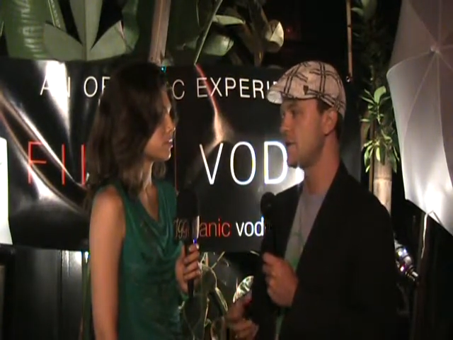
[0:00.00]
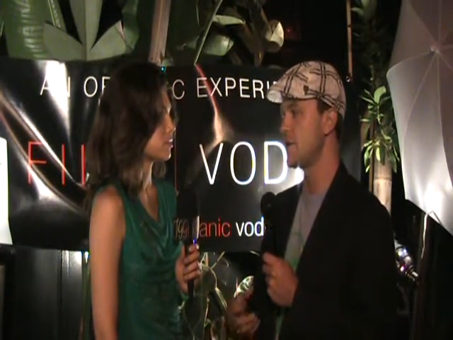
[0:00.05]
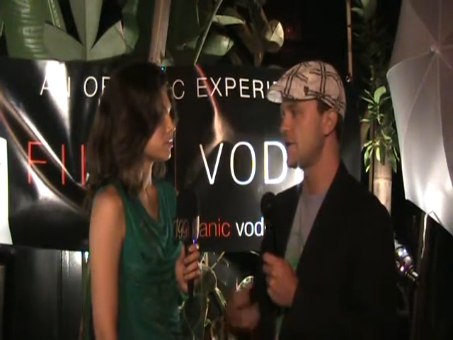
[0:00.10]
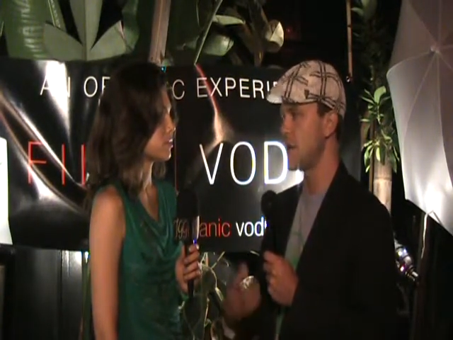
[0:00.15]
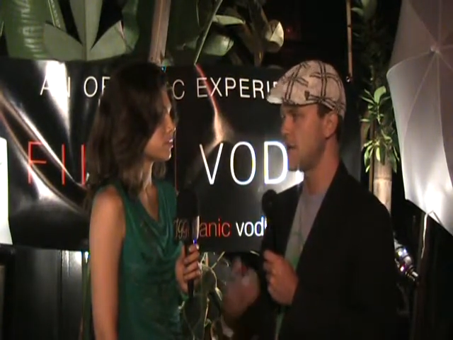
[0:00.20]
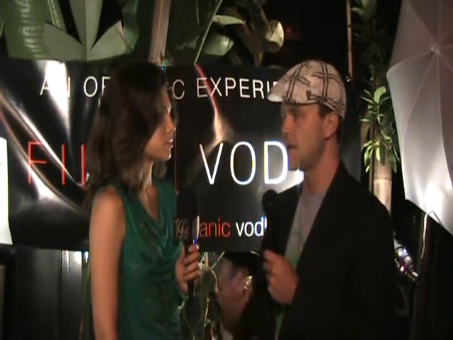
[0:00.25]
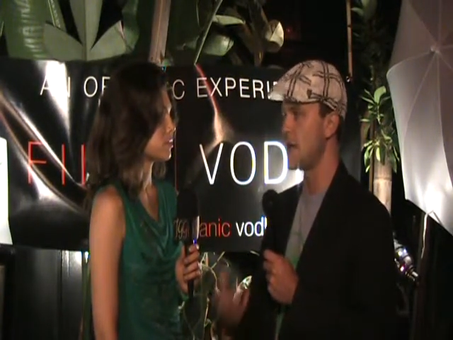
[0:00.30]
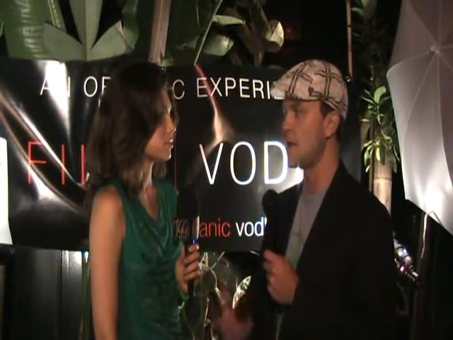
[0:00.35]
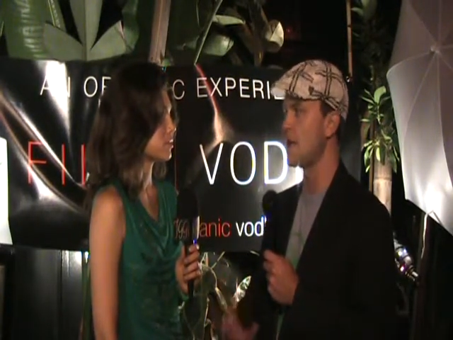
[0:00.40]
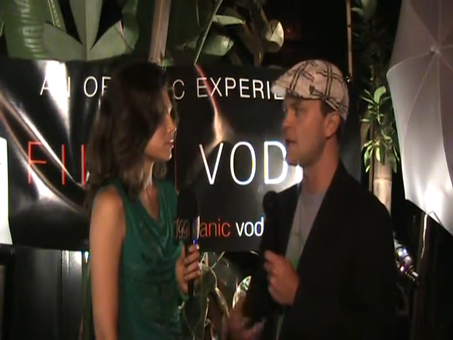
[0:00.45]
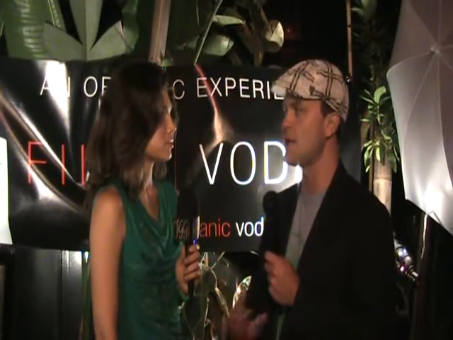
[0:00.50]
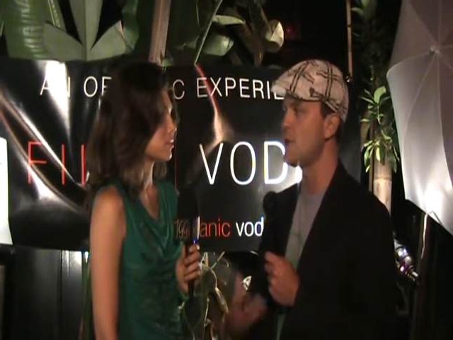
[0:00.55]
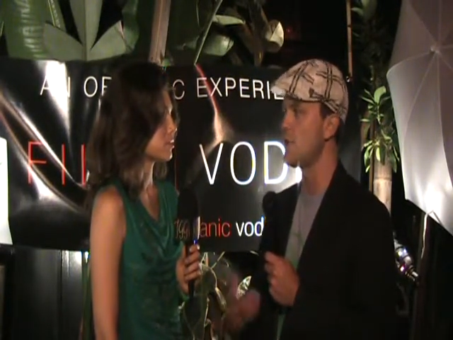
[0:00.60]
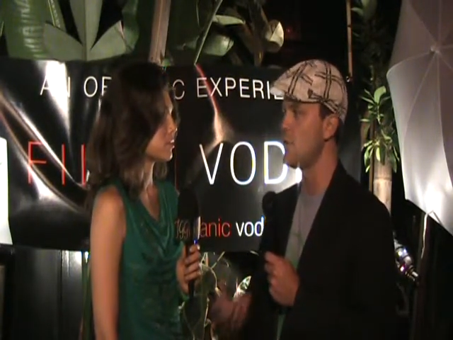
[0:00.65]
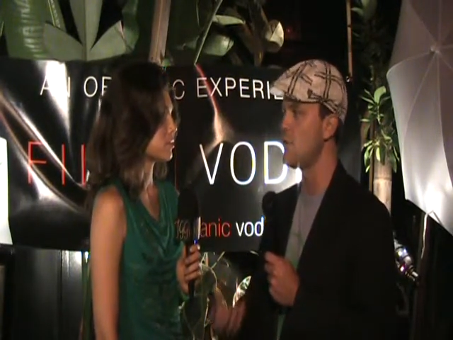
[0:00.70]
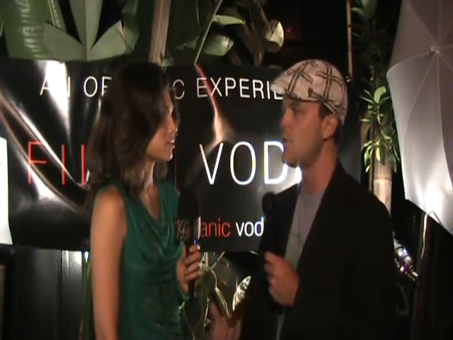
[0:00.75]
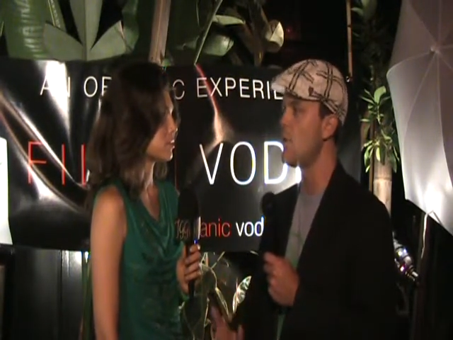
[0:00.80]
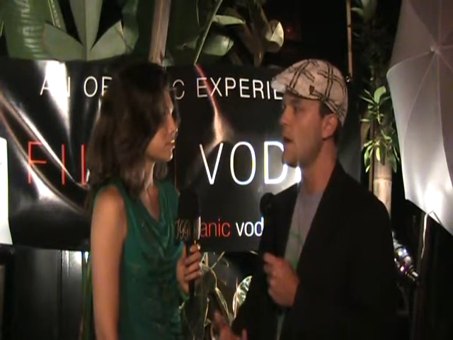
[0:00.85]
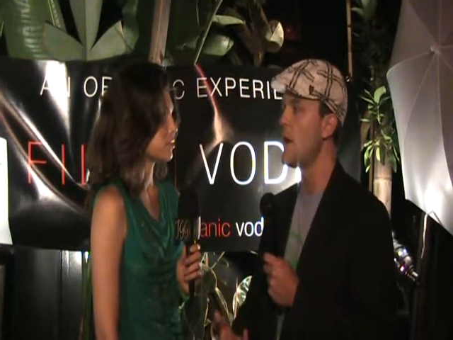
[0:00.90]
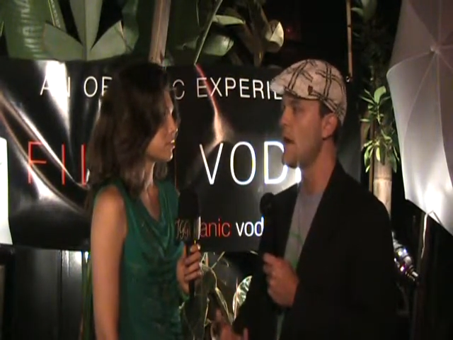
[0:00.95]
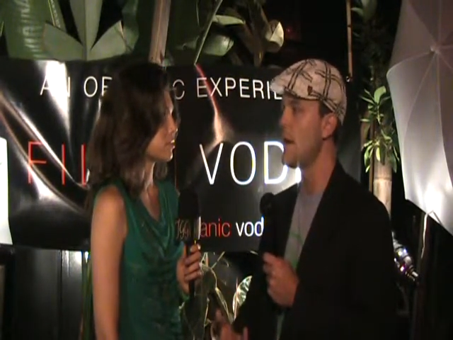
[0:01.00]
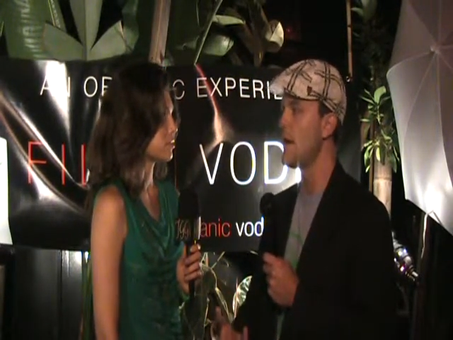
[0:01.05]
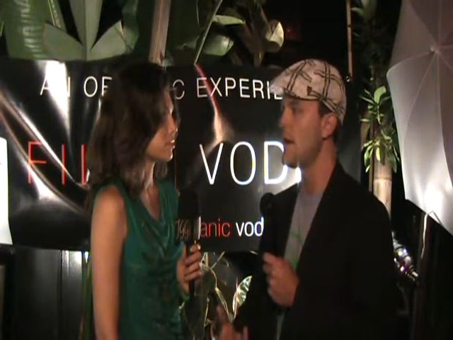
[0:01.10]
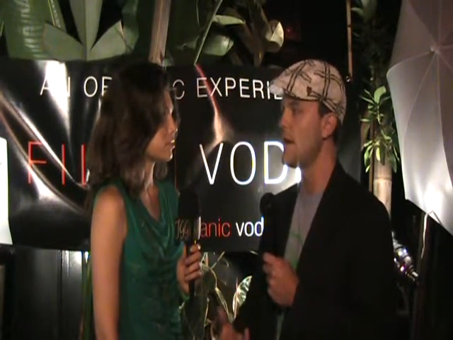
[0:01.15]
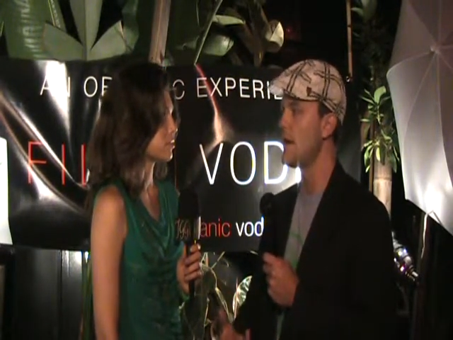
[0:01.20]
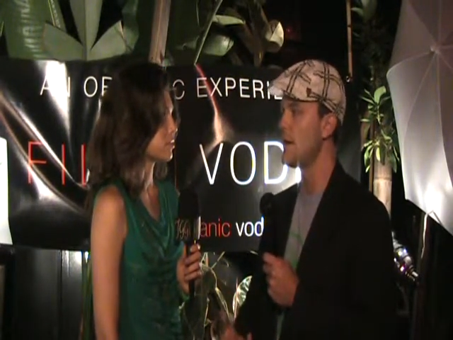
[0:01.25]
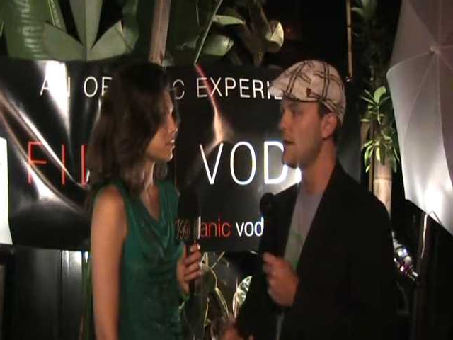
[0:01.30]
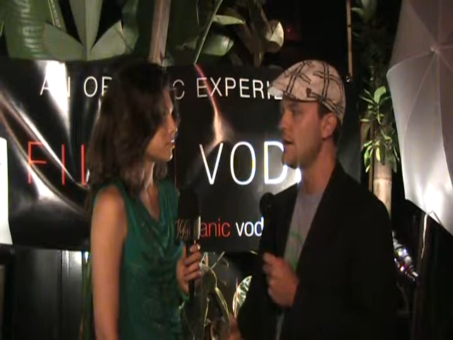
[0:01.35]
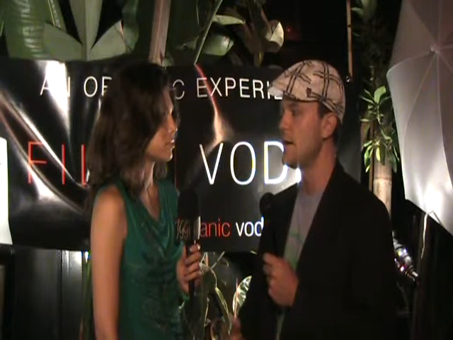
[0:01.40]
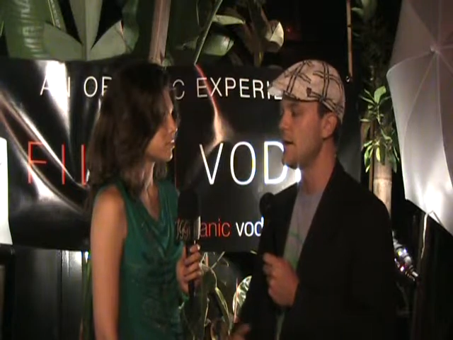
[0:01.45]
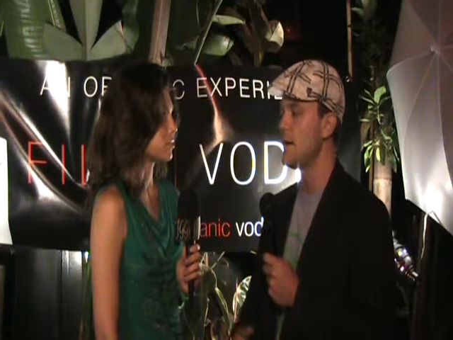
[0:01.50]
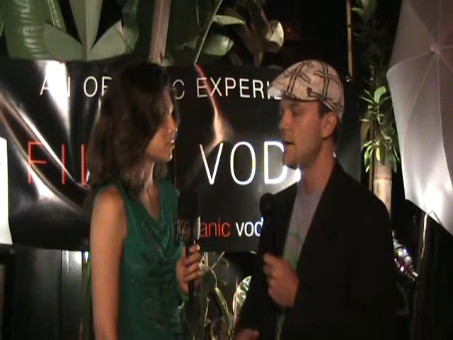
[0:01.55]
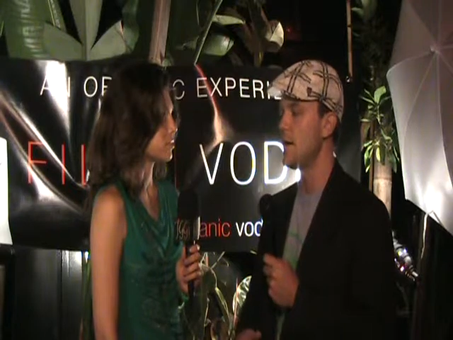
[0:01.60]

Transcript: you're thinking in a new way